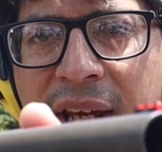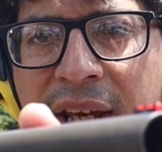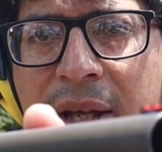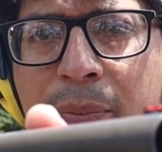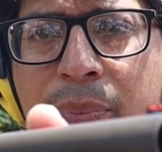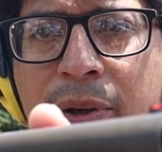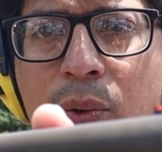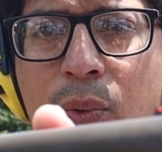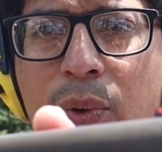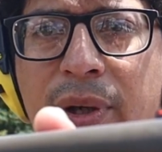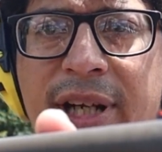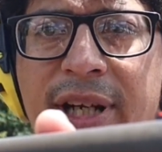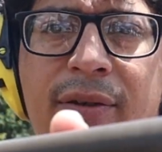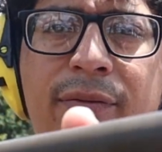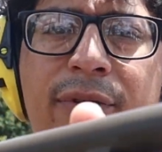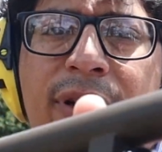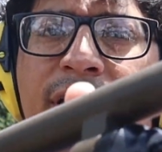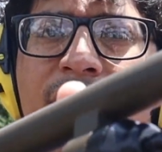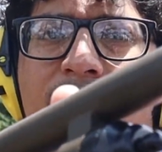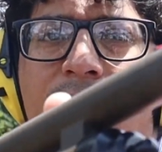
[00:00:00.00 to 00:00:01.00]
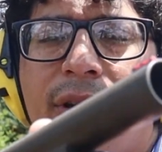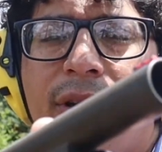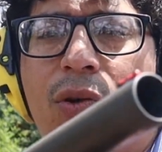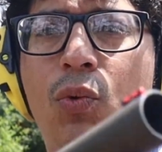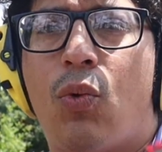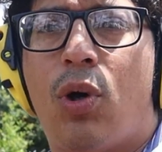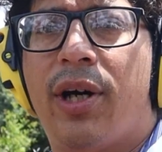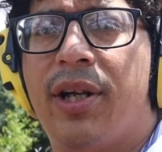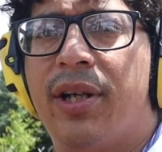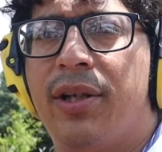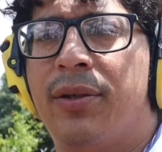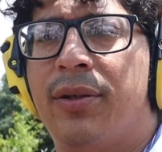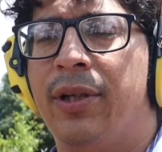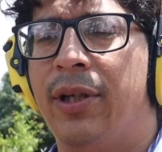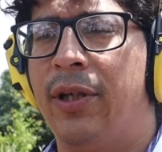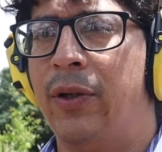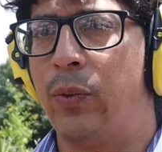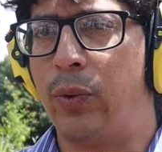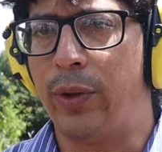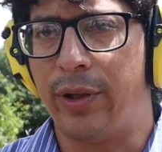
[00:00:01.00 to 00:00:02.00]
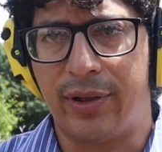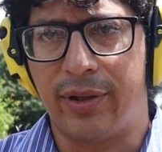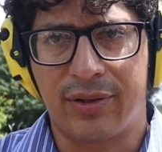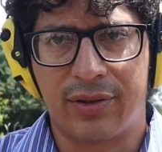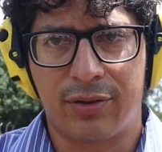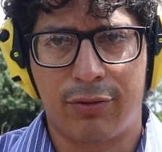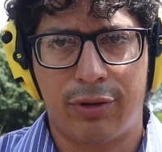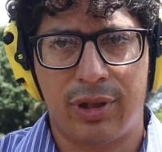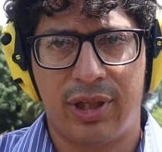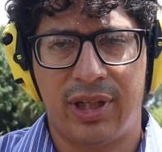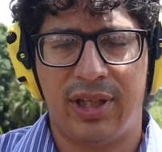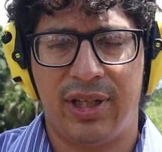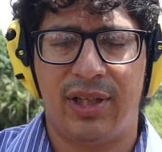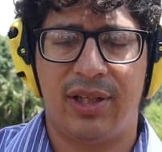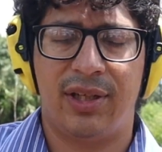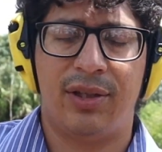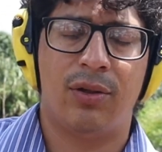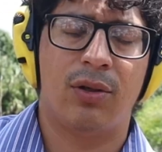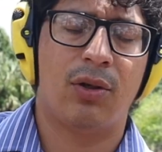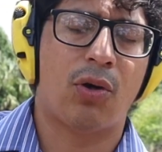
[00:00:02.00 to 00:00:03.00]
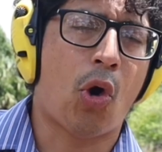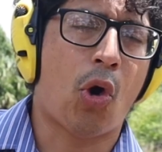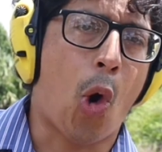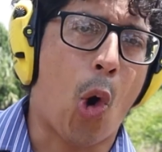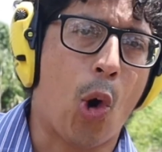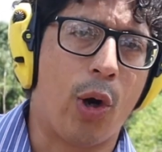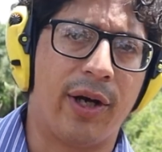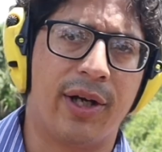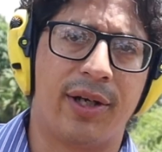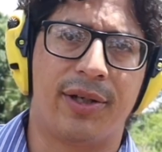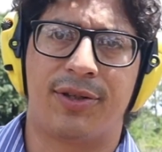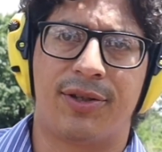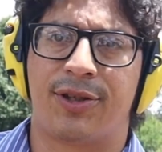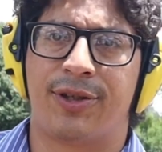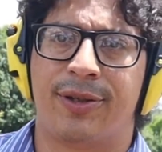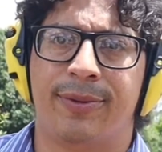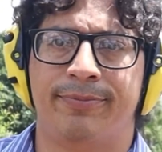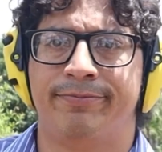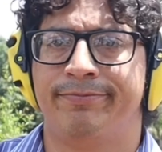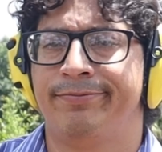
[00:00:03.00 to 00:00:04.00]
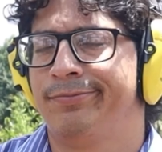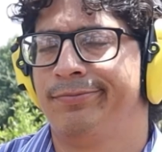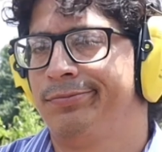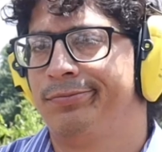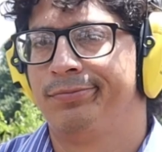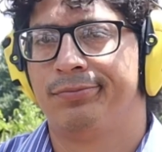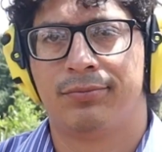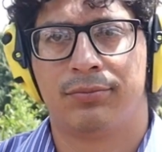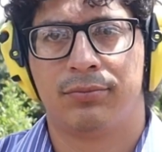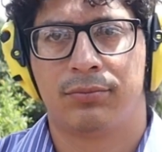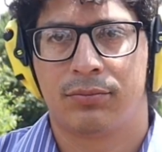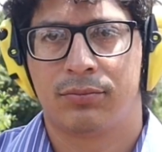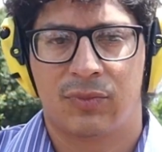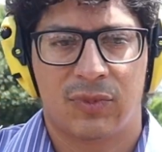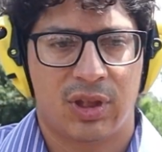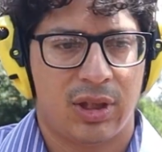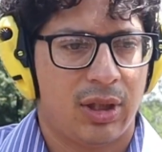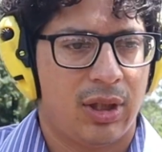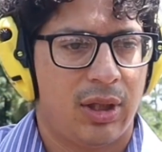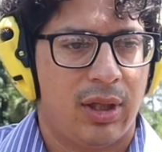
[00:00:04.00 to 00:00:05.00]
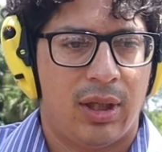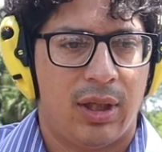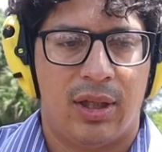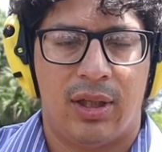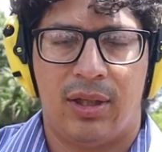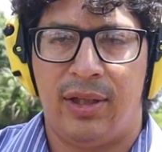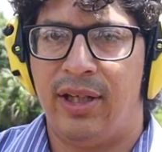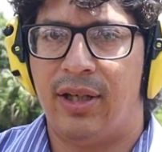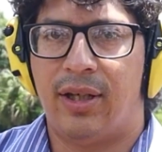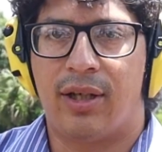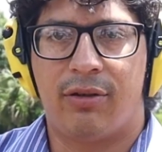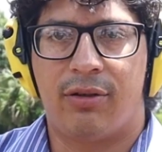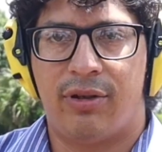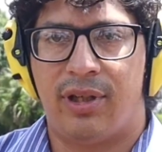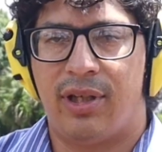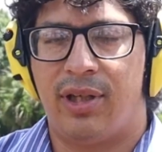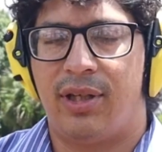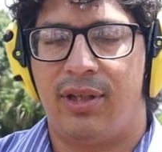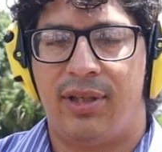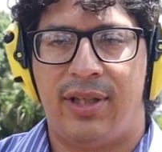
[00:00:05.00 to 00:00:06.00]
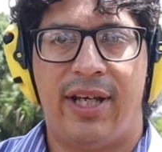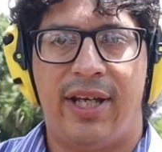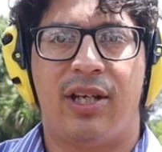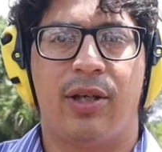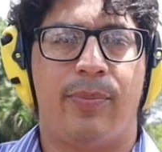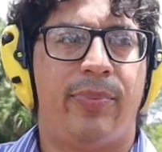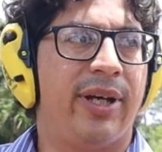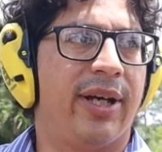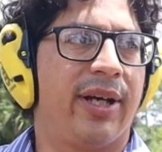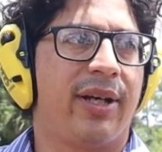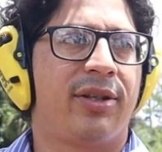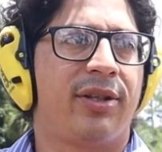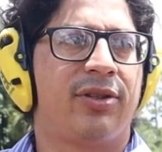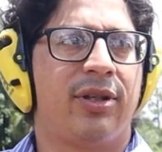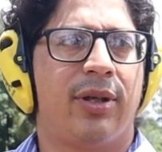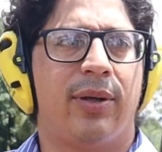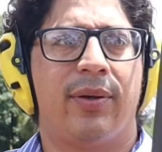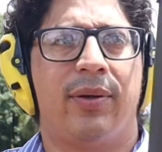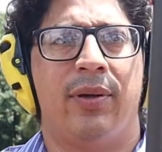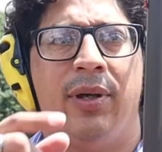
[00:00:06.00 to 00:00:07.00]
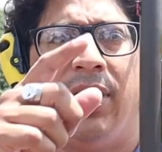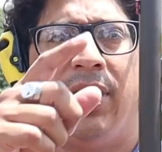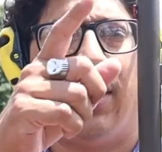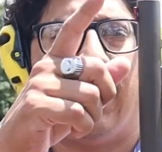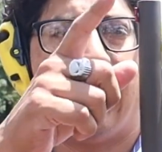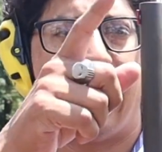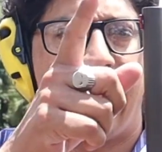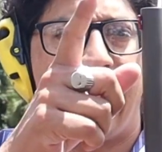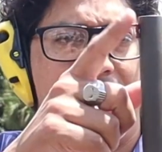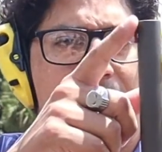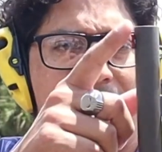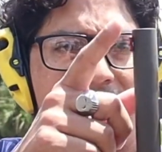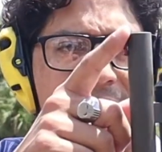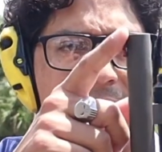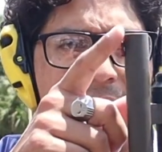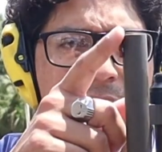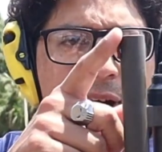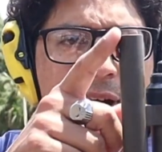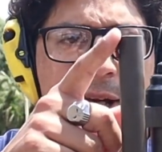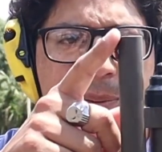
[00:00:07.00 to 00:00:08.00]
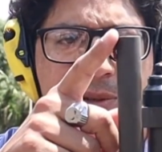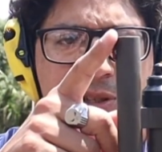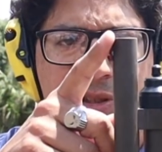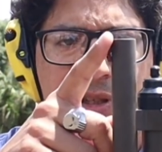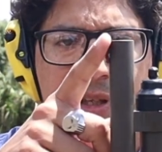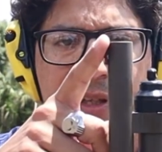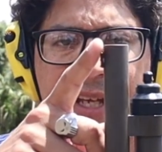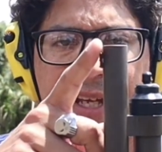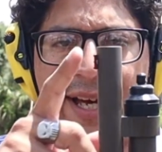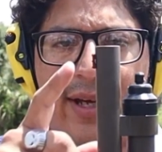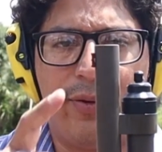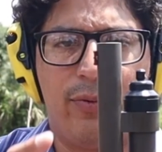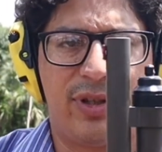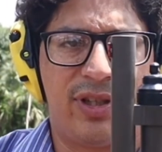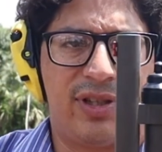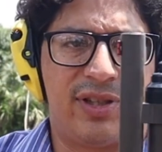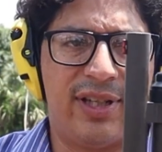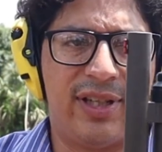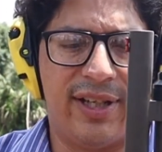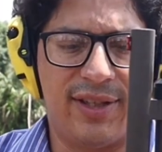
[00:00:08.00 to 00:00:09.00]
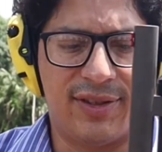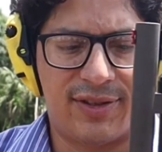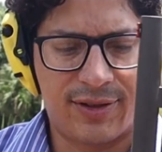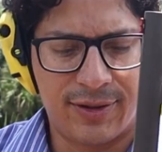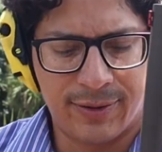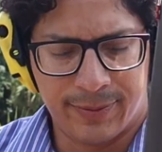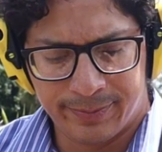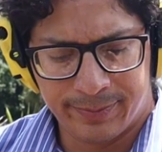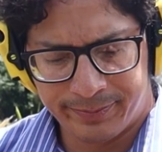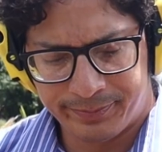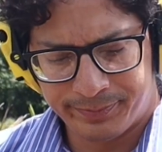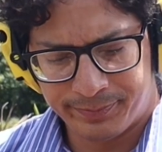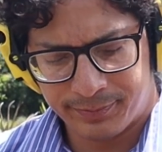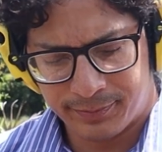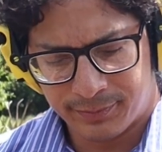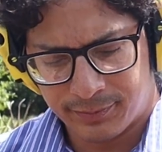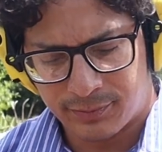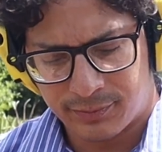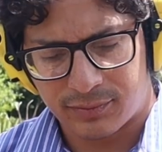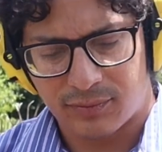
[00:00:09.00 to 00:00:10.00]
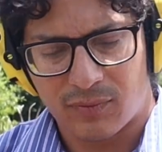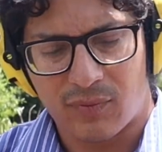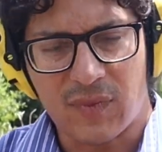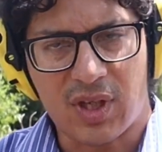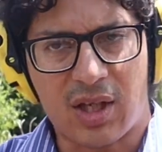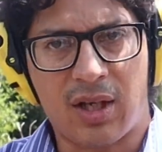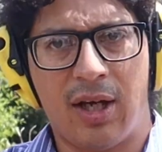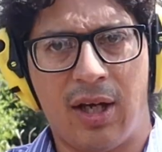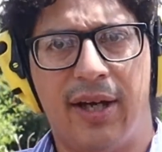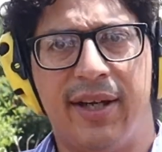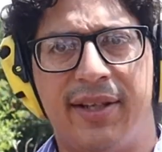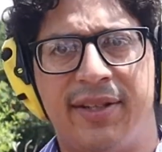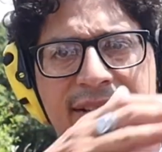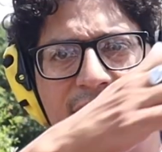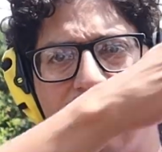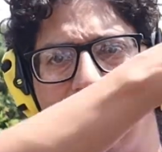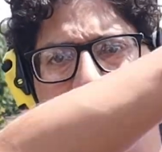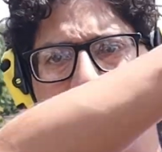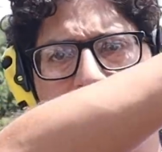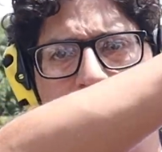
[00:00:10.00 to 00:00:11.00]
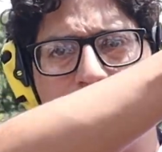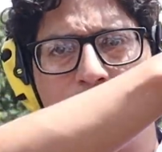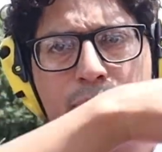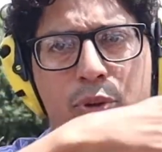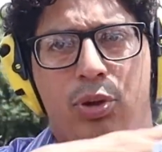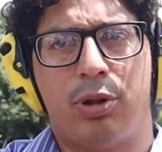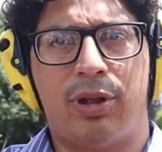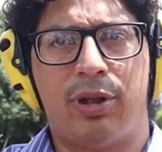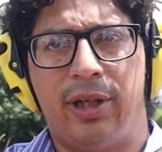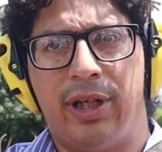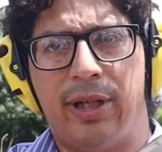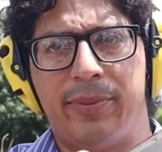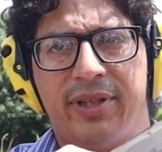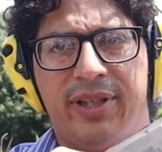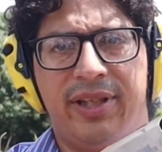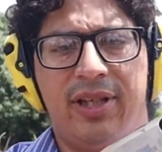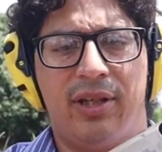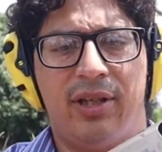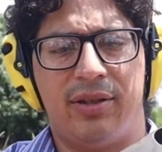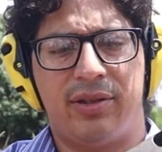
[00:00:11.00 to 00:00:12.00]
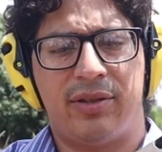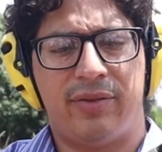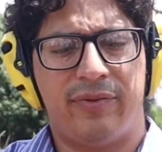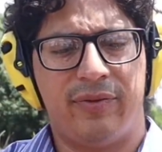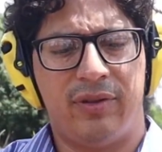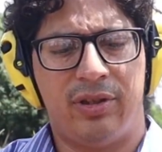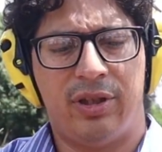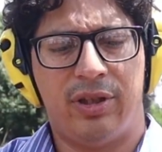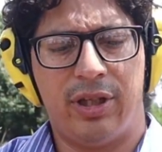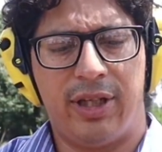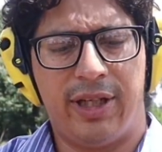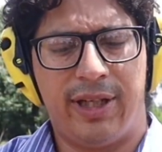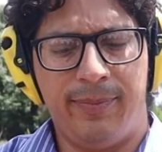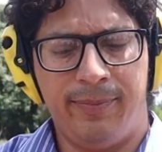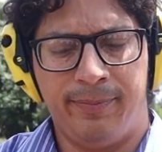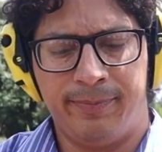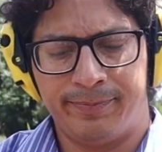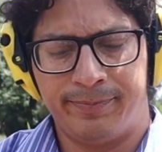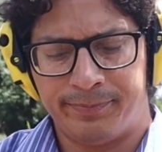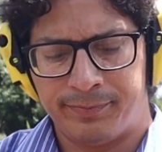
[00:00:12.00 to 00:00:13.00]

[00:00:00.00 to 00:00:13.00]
and put whatever color you want, whether it's green, orange, neon green, take your pick. So I like how they give you options on that, which is nice. Cylinder bore up to here, it's good.